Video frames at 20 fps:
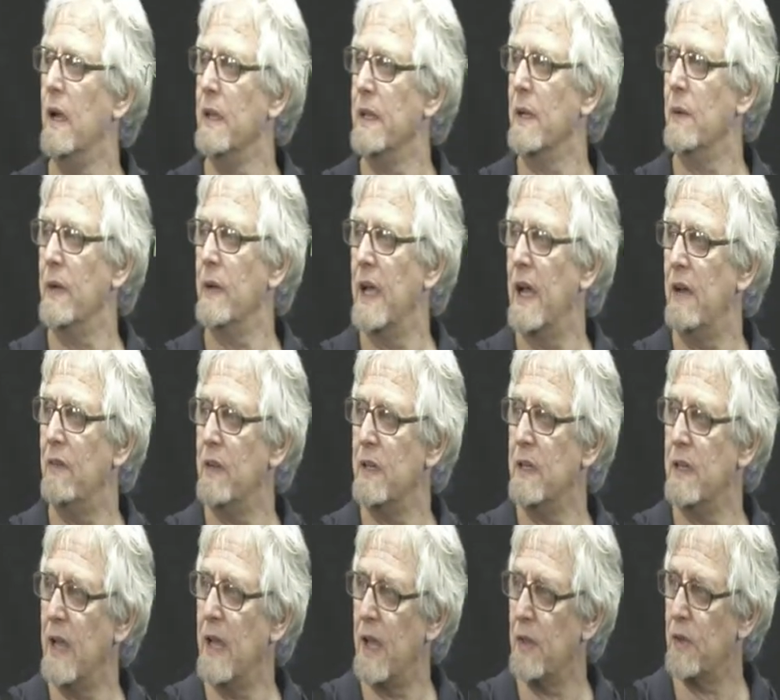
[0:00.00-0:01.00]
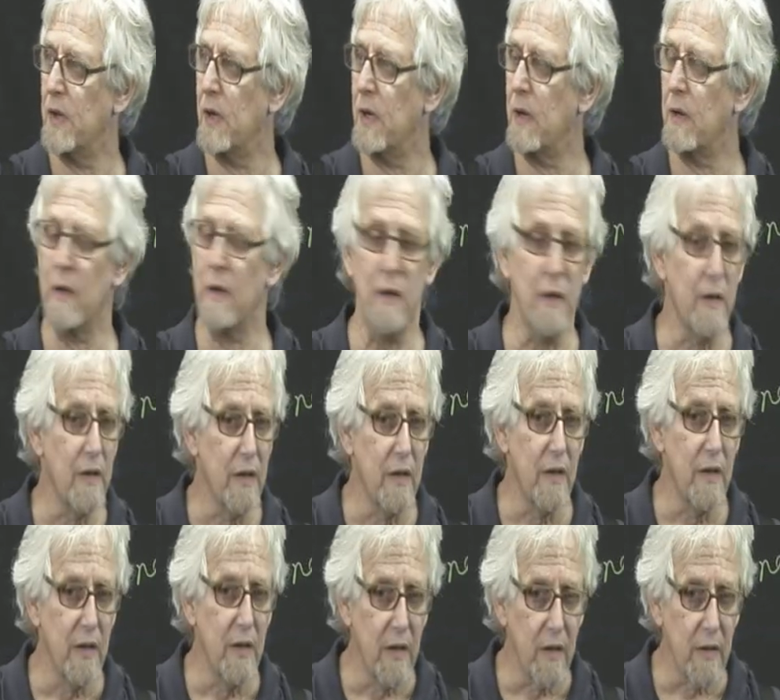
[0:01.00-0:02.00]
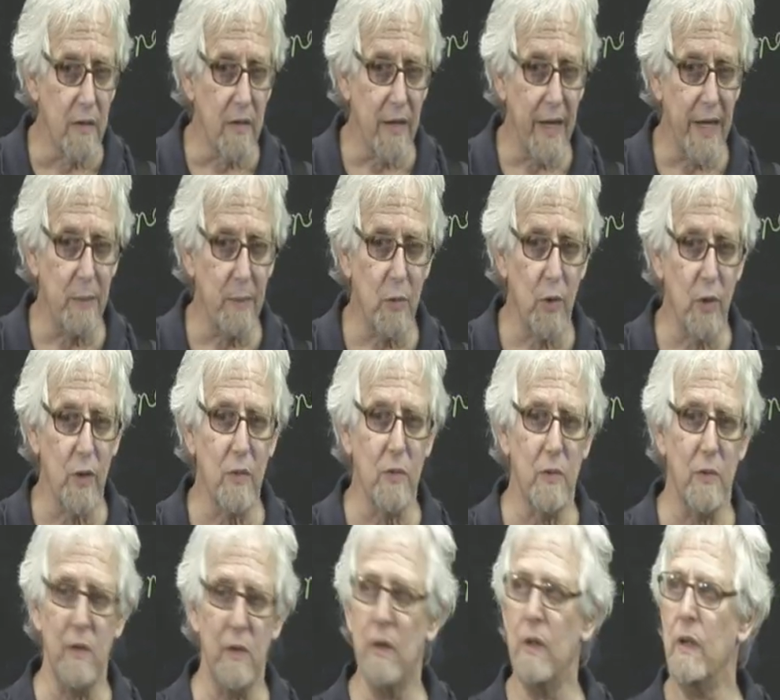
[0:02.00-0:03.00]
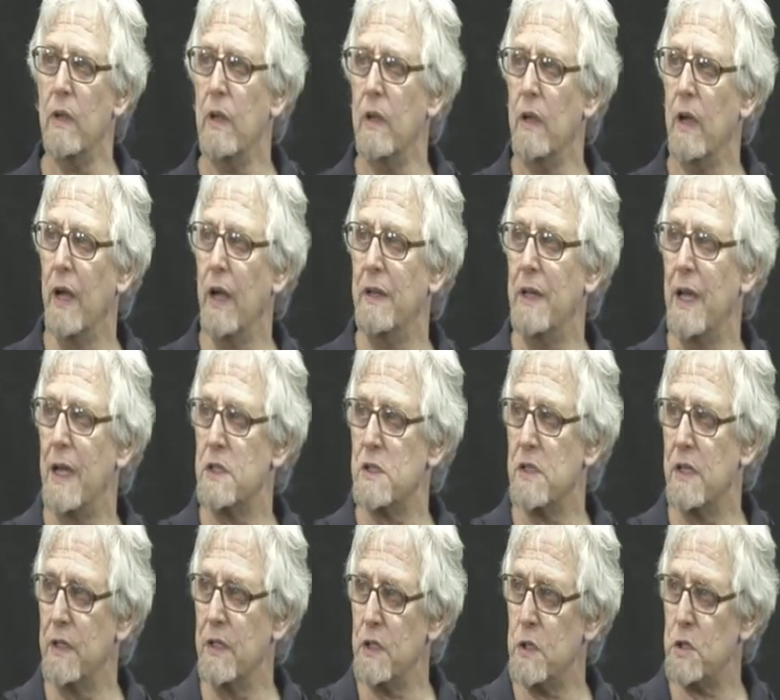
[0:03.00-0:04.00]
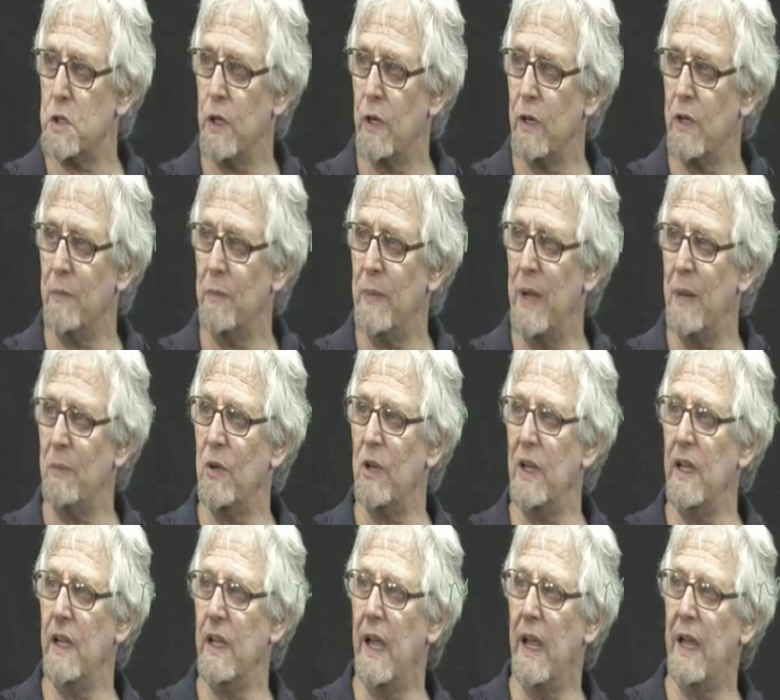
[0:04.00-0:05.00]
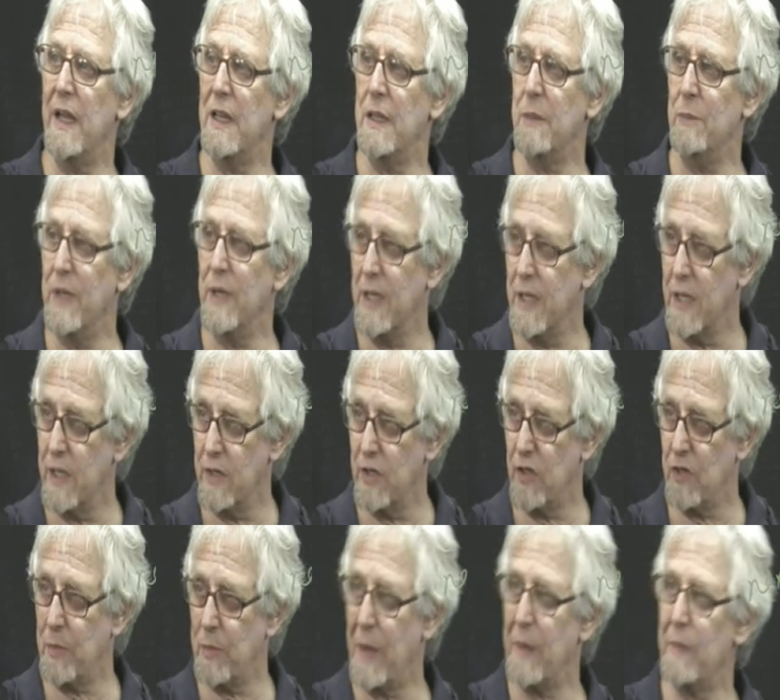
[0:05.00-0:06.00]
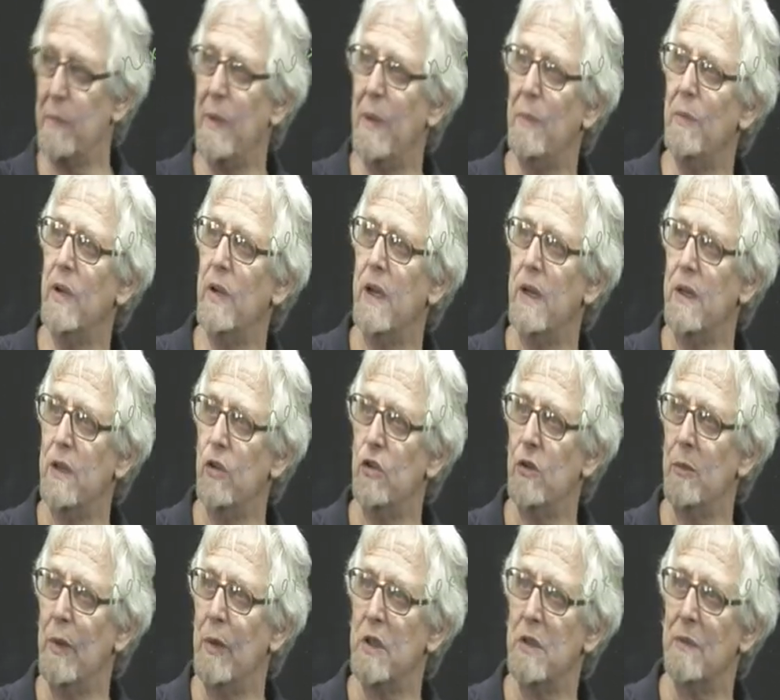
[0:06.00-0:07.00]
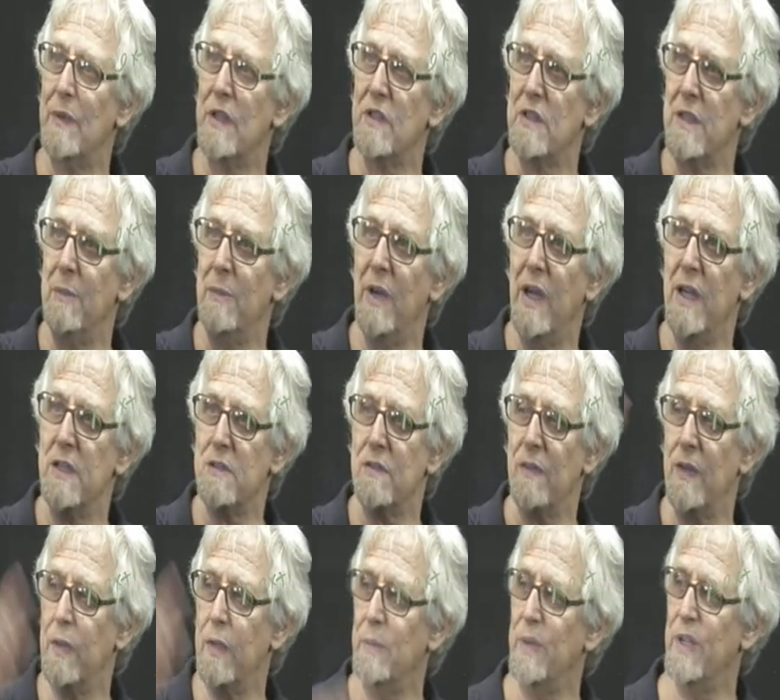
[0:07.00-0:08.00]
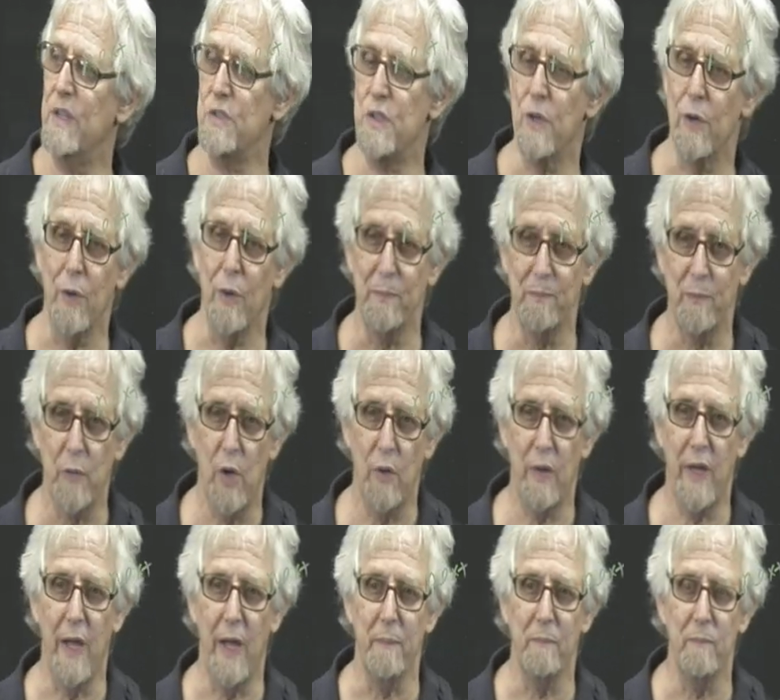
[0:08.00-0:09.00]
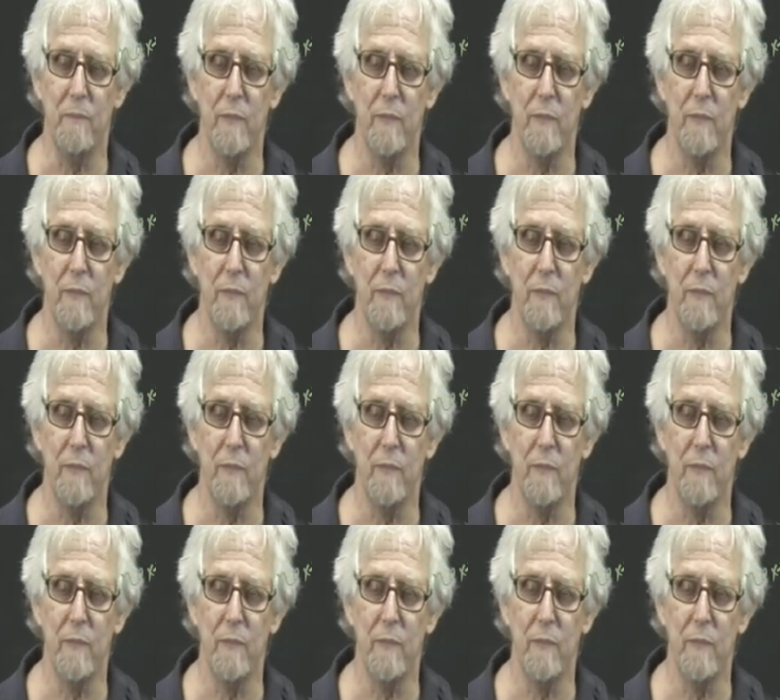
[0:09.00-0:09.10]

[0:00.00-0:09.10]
Then we have another label attached to this chunk of memory, and at the beginning of this part of memory, and here's a bunch of ASCII bytes followed by 0. Okay.